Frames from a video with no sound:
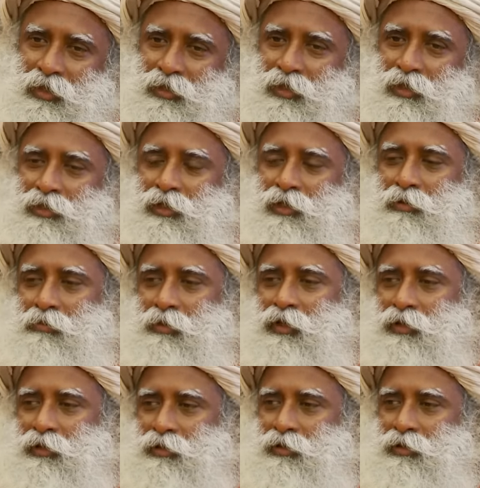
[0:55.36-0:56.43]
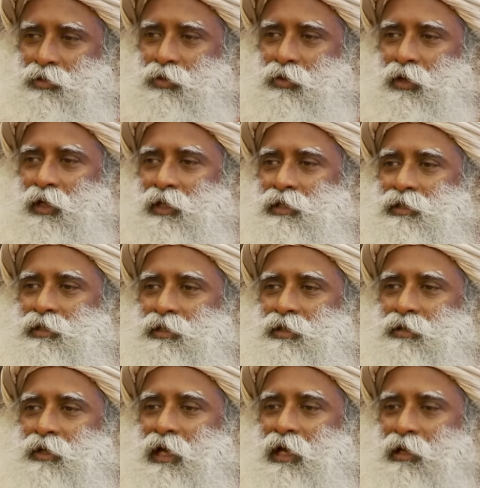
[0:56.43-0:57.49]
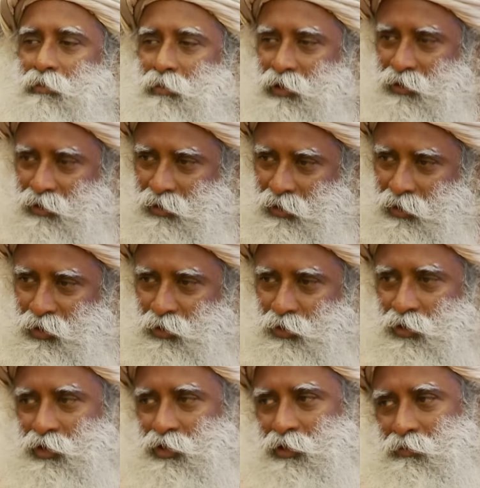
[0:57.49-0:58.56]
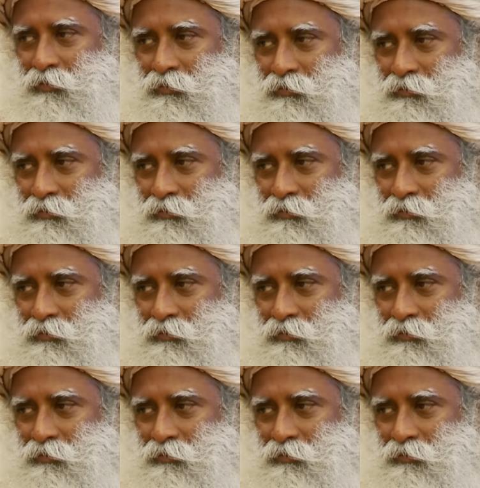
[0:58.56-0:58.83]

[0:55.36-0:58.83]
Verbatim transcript: essentially means to cleanse the elements in your system.